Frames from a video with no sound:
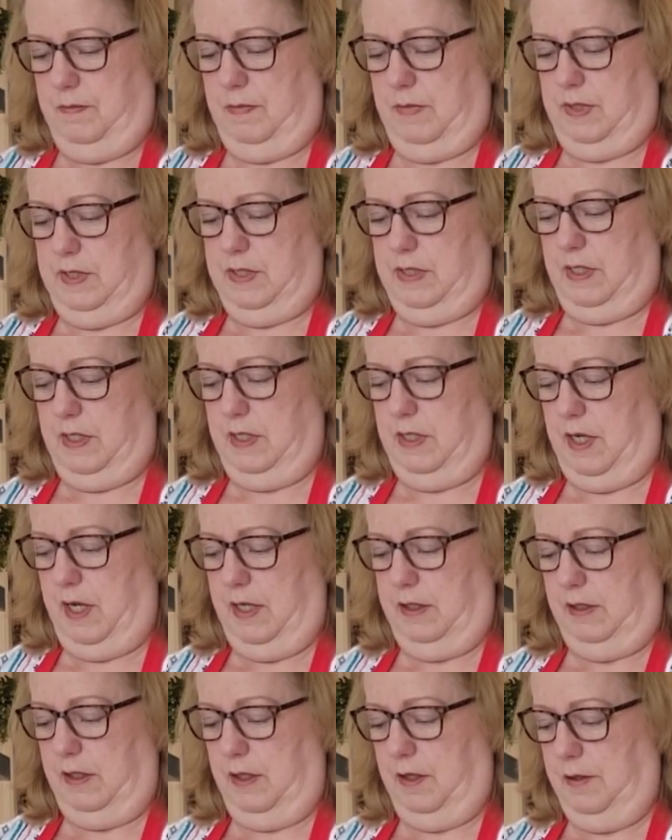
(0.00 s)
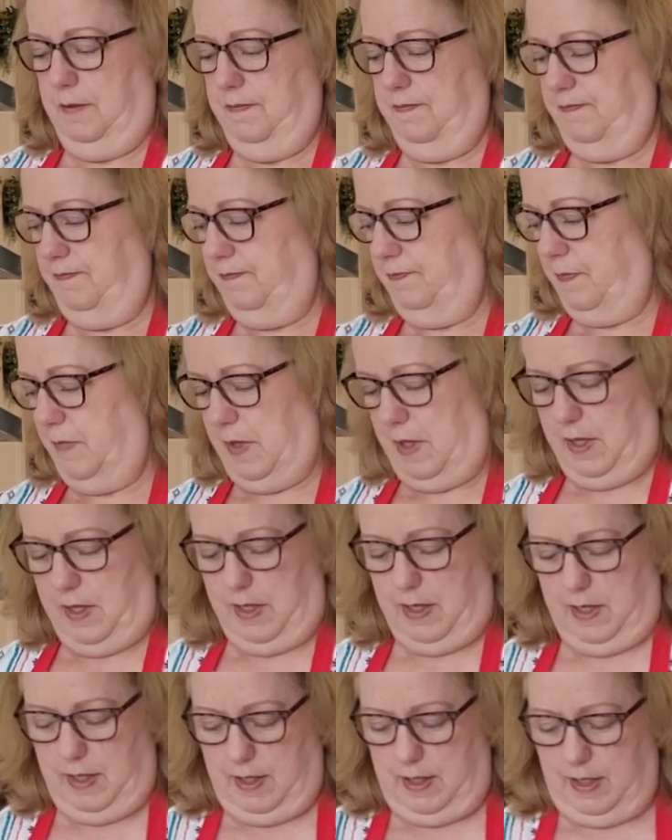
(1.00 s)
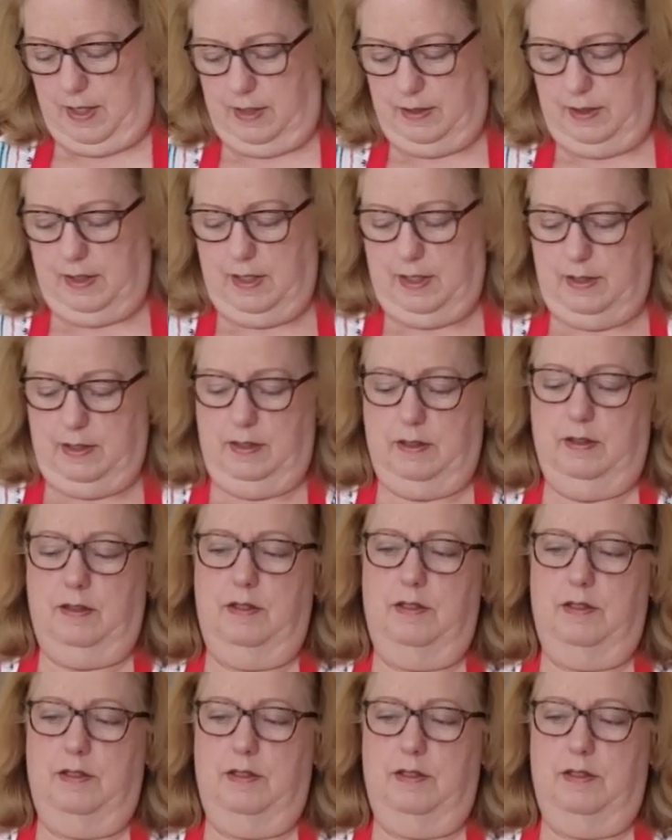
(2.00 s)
set it on there, and then